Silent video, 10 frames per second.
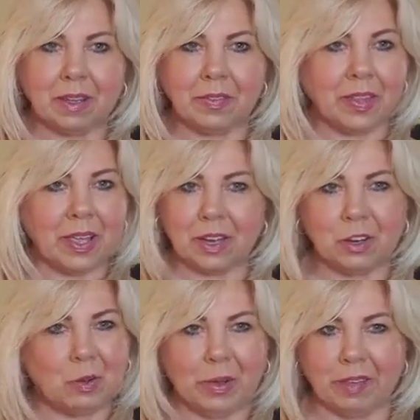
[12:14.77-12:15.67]
and they had
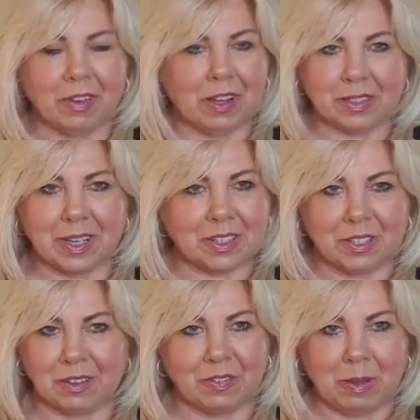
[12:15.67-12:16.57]
no way of contacting
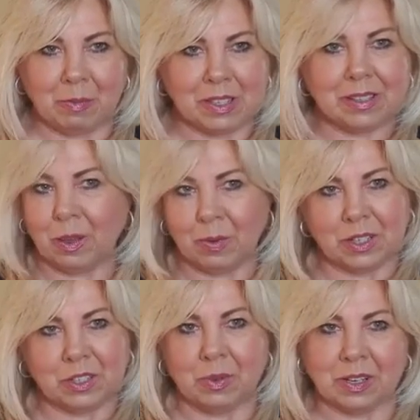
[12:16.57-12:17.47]
their families like we
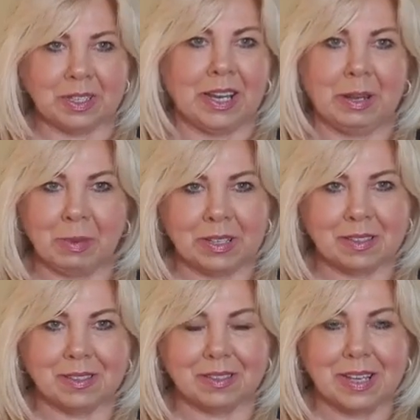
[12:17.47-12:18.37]
do on a daily
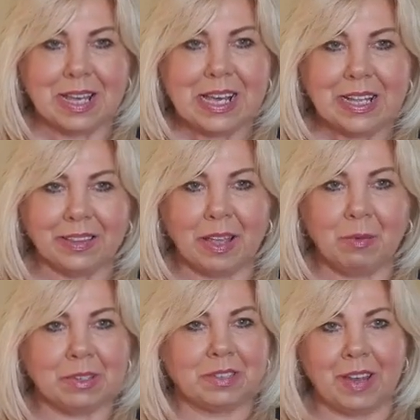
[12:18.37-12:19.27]
basis. They
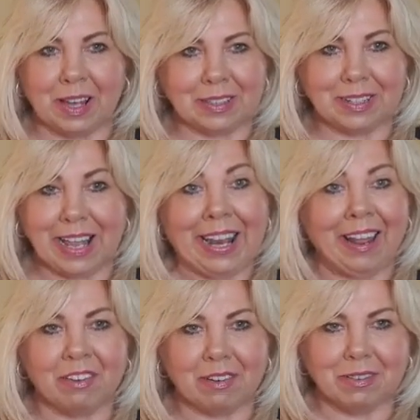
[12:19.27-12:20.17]
would have had a
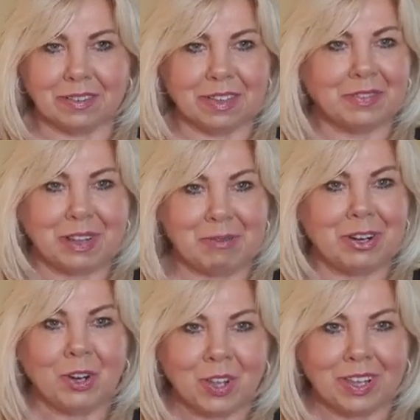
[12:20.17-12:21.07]
letter, if they were
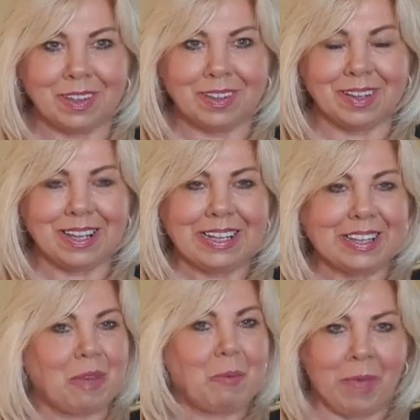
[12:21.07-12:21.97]
lucky,
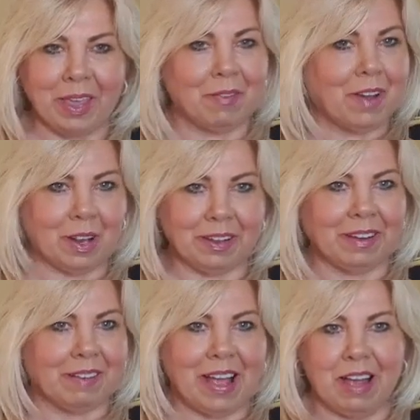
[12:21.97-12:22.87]
that may have got
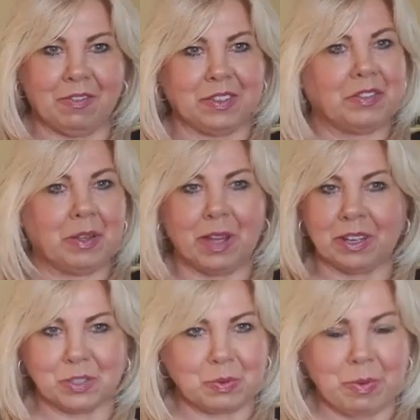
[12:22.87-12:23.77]
here after, if they've gone
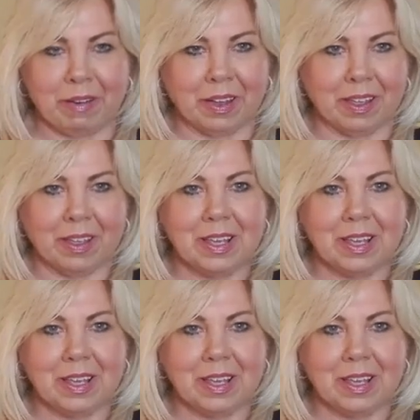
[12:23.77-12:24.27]
to America,